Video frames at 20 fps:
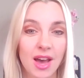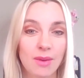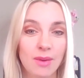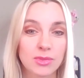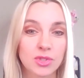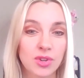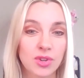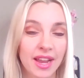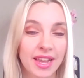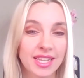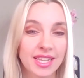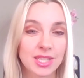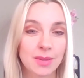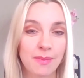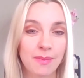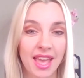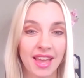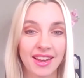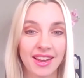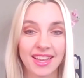trying to
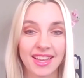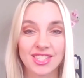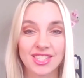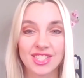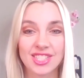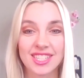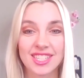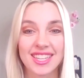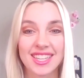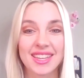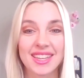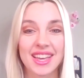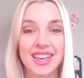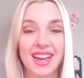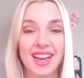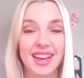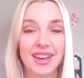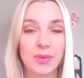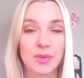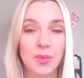manage
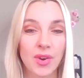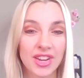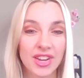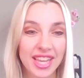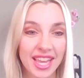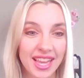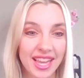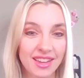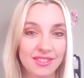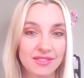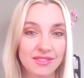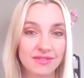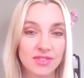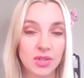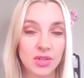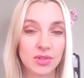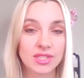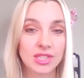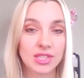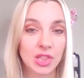working
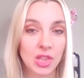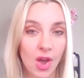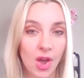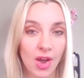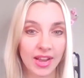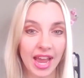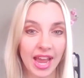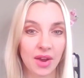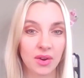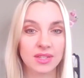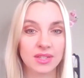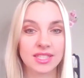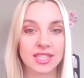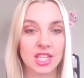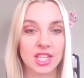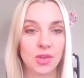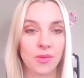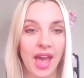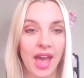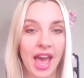those long hours that
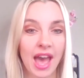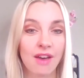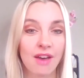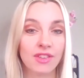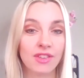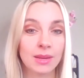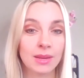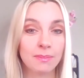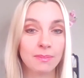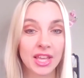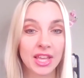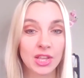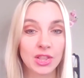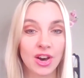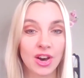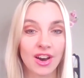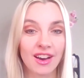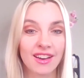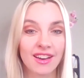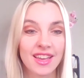you have in big
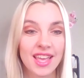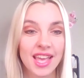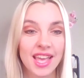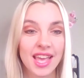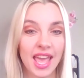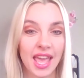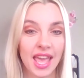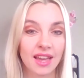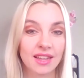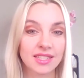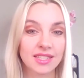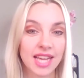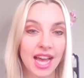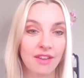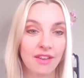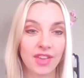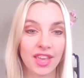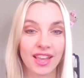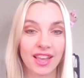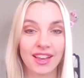law and
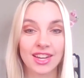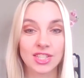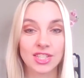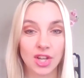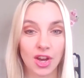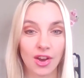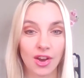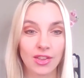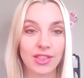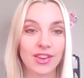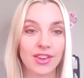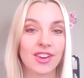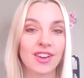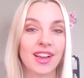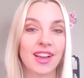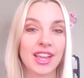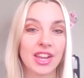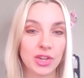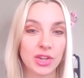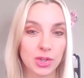having a toddler
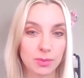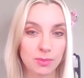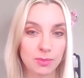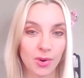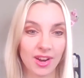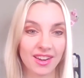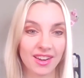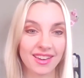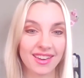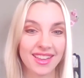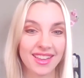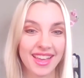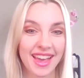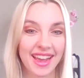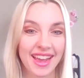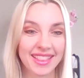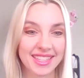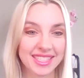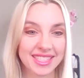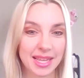and a newborn
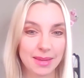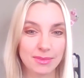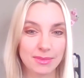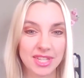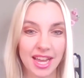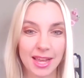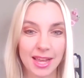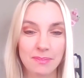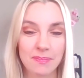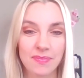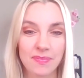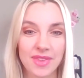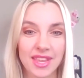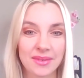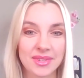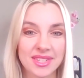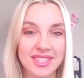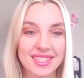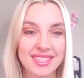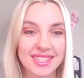at the same time. It
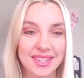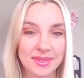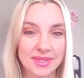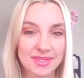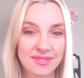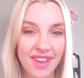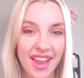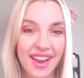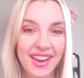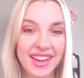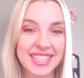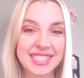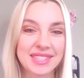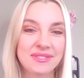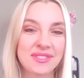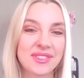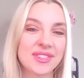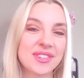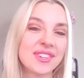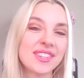was very
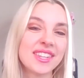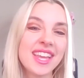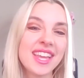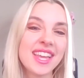difficult,